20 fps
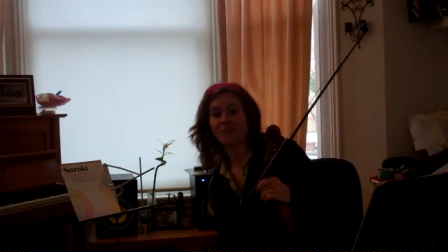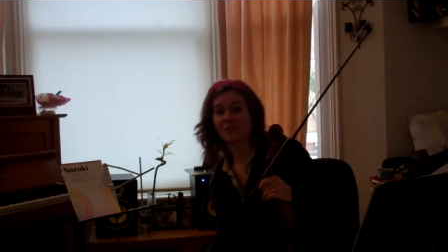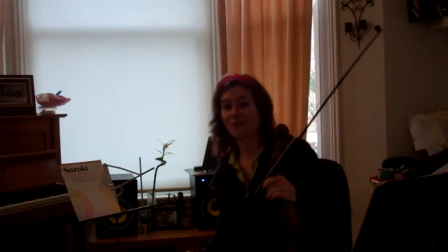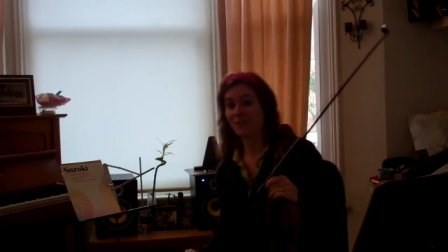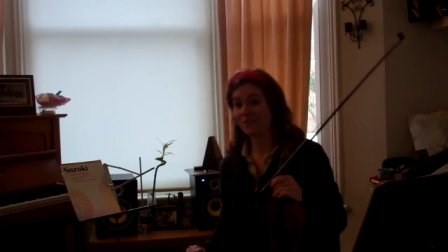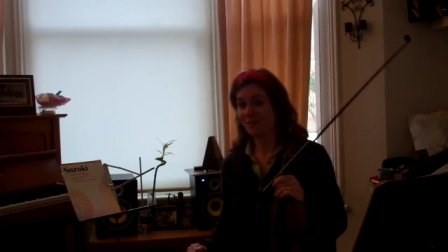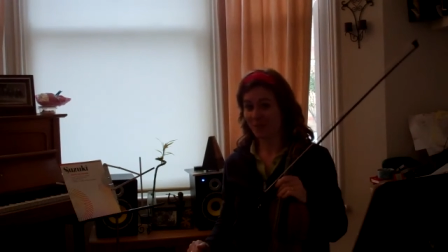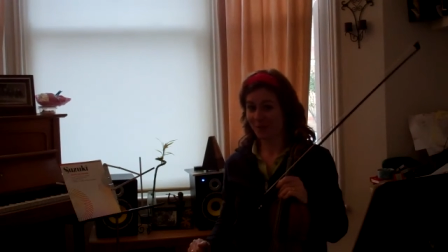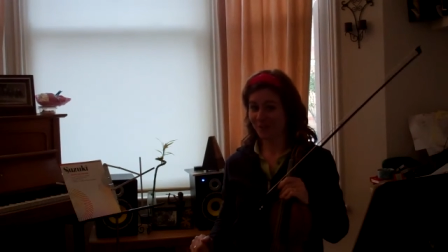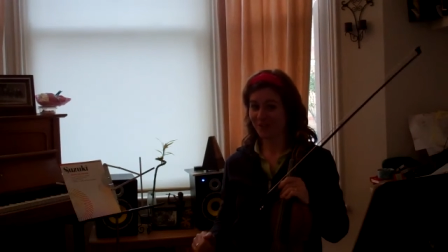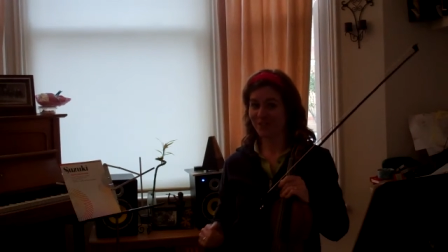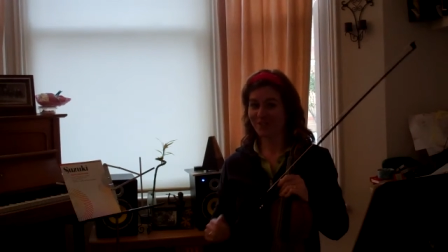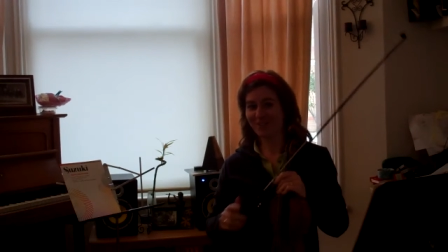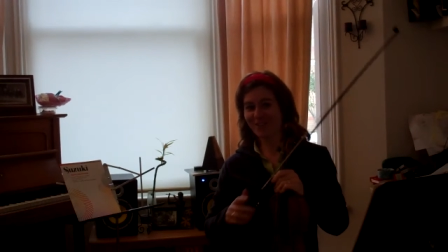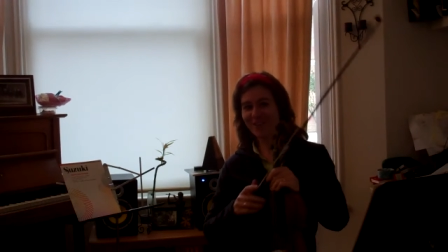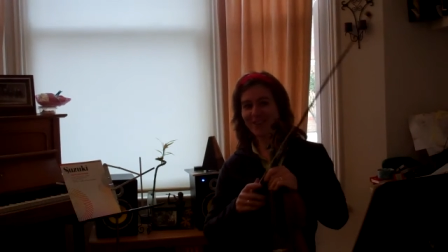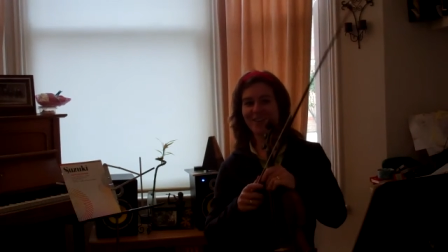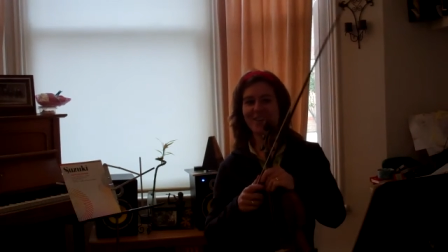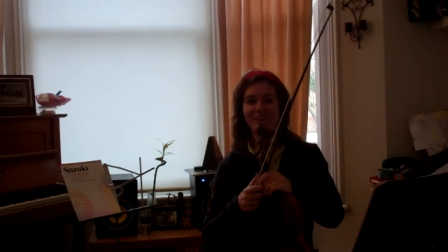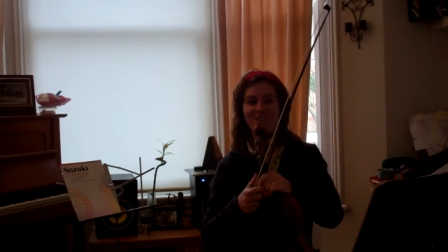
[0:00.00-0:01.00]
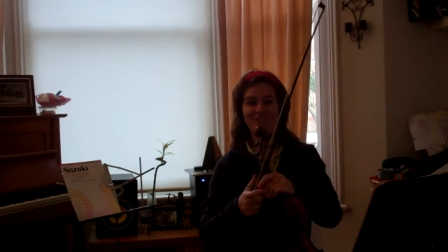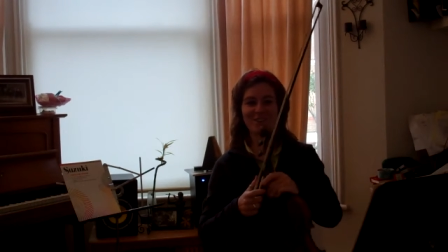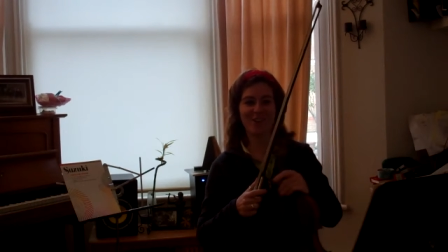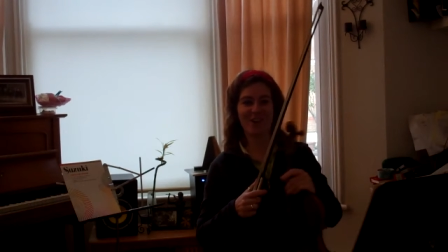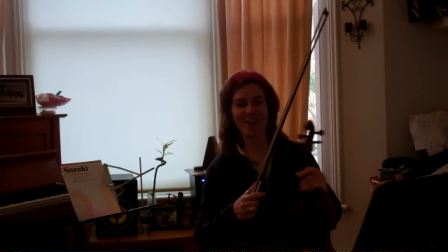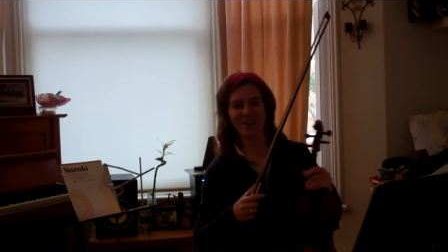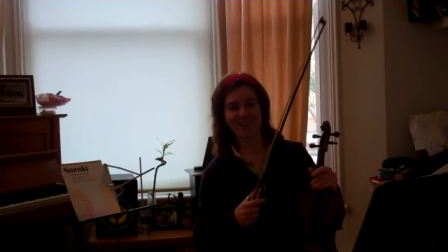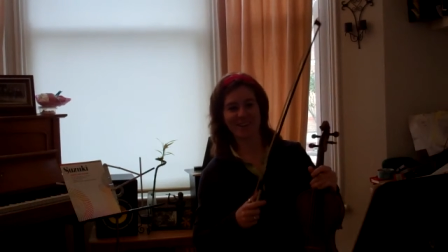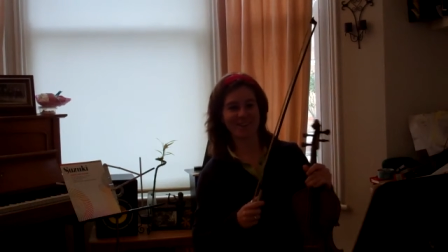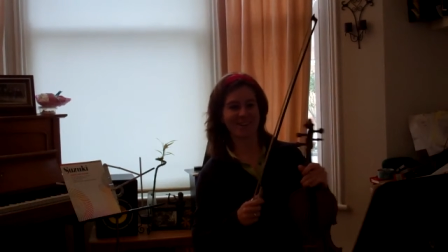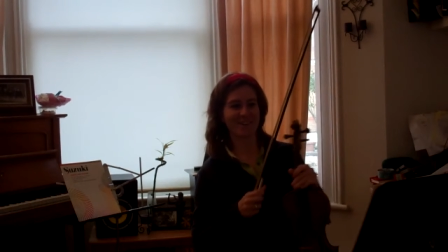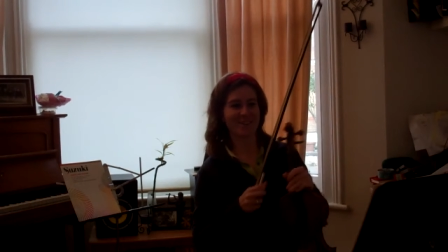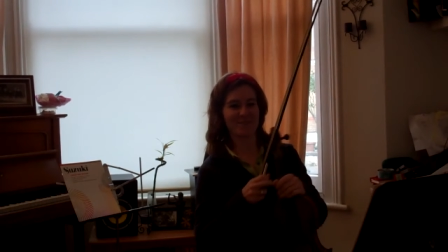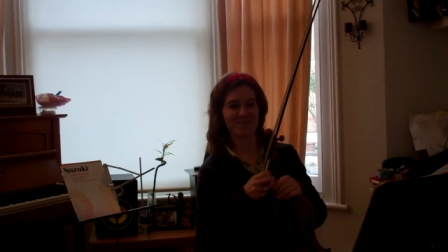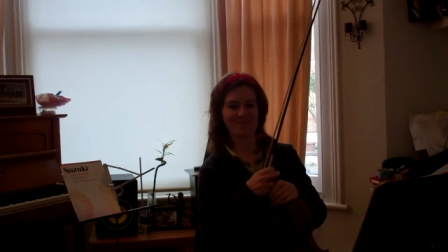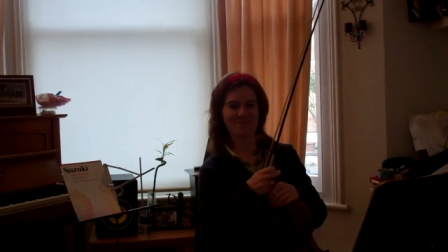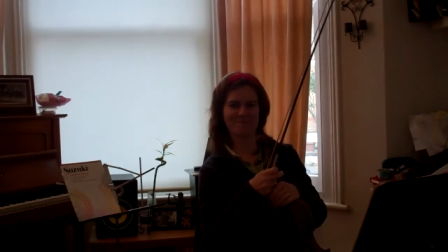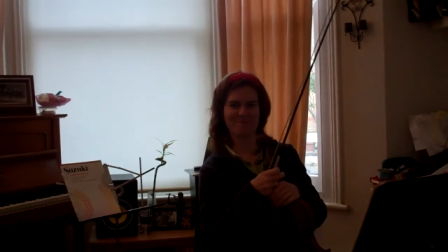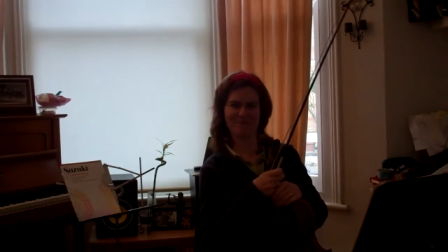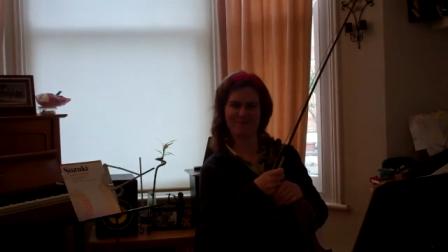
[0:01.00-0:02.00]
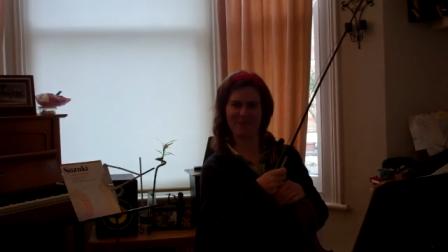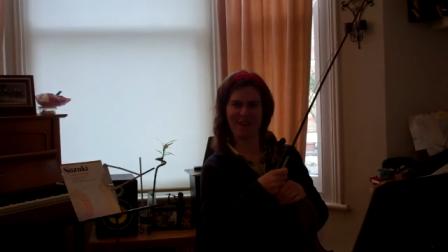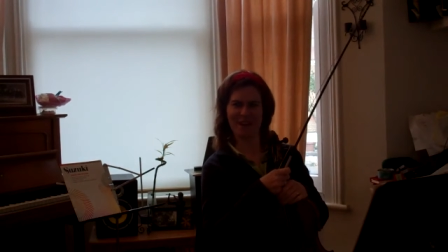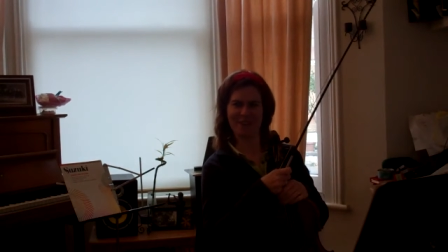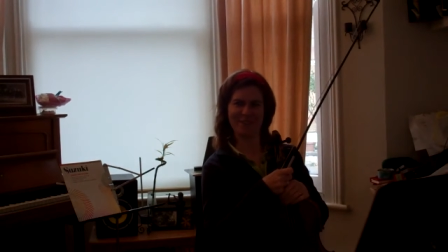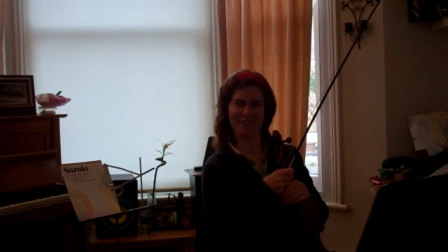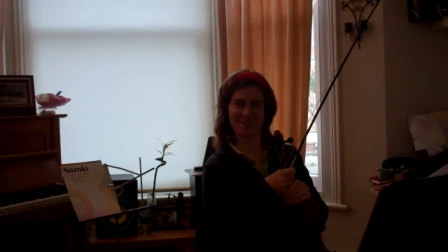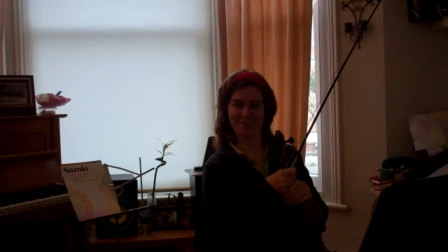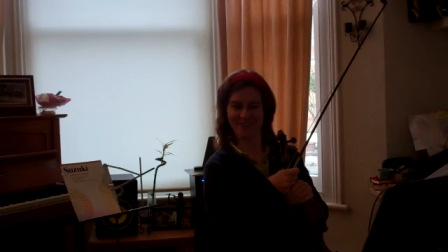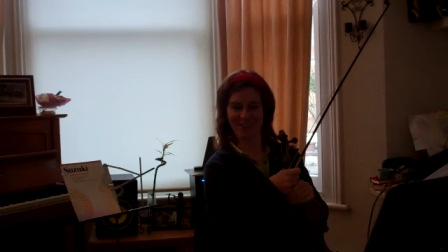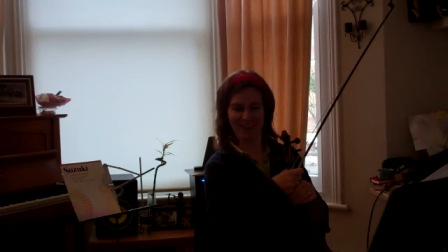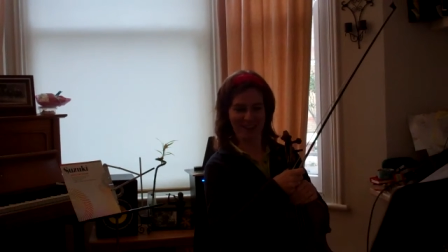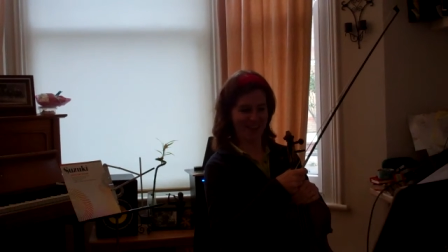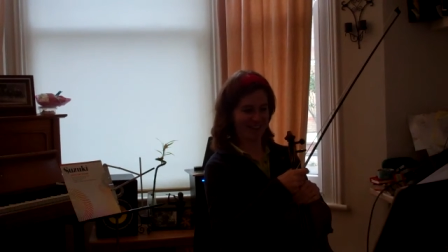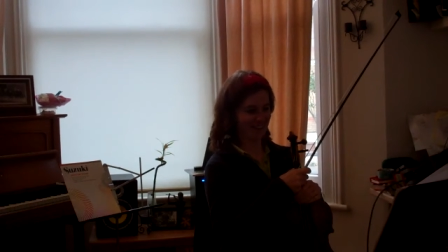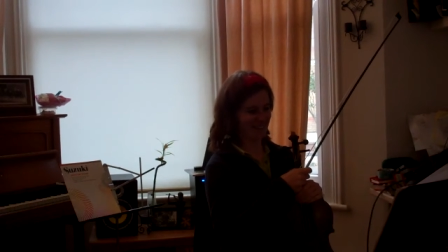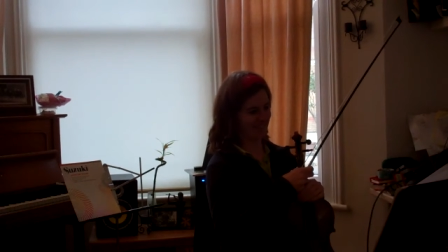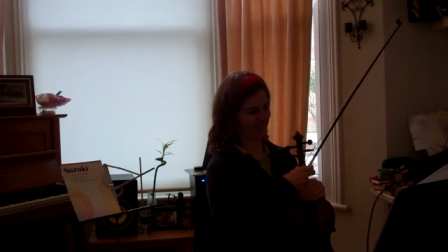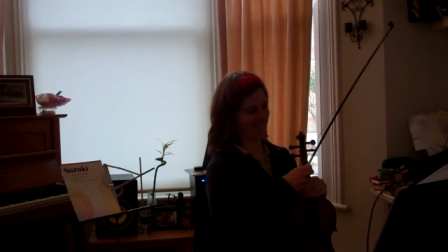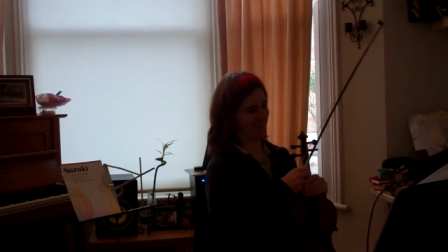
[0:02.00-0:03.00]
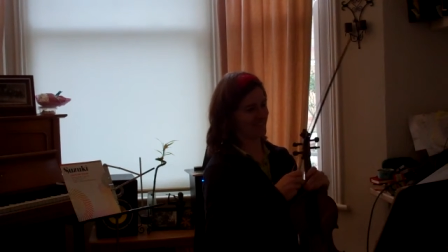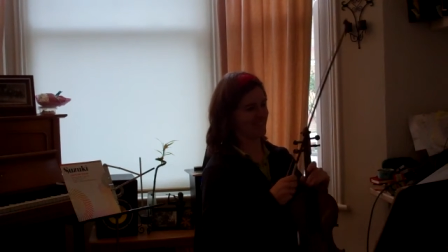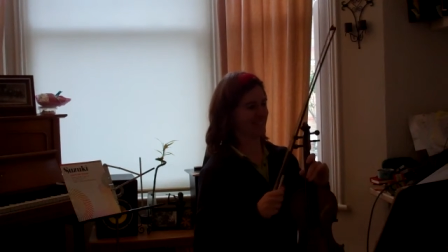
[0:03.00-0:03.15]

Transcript: of the first Schradiek exercise,